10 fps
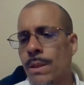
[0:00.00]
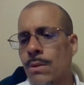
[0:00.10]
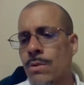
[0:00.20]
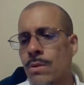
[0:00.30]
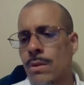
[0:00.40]

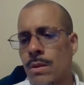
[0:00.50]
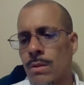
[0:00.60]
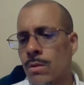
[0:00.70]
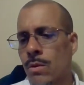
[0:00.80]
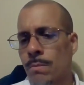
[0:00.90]
those
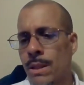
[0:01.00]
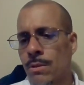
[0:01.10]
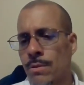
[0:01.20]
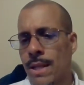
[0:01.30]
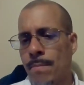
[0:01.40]

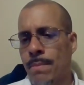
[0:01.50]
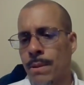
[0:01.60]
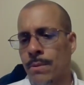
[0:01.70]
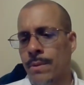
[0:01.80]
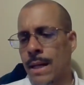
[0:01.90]
that
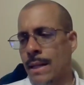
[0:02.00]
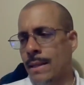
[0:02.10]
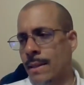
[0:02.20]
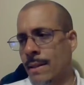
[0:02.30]
build that